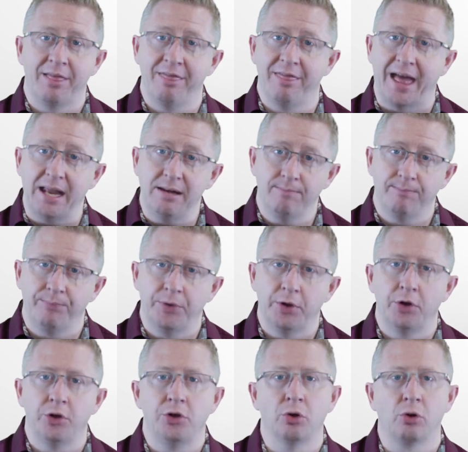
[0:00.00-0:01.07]
Then,
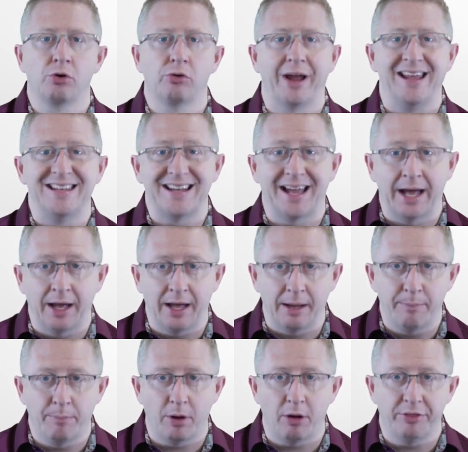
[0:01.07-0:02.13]
you'll create a
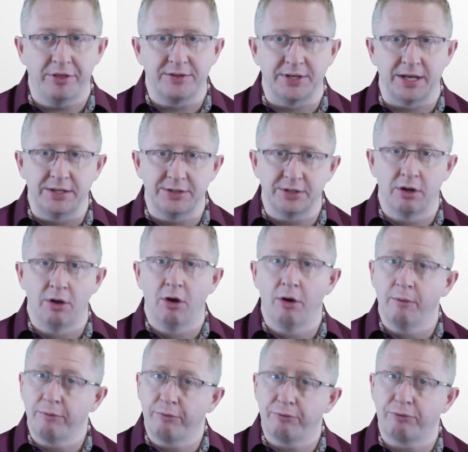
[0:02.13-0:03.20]
hypothesis
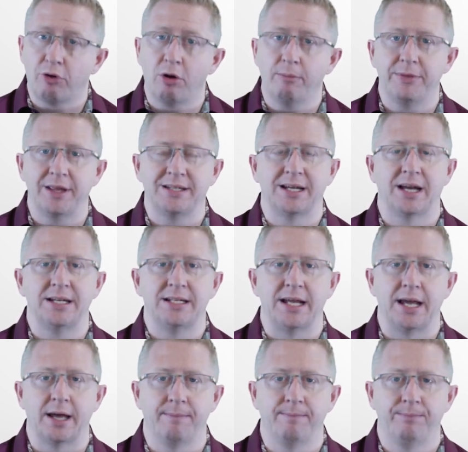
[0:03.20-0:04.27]
from this
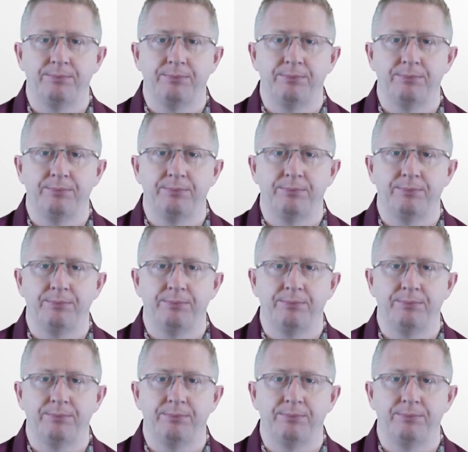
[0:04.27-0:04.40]
idea.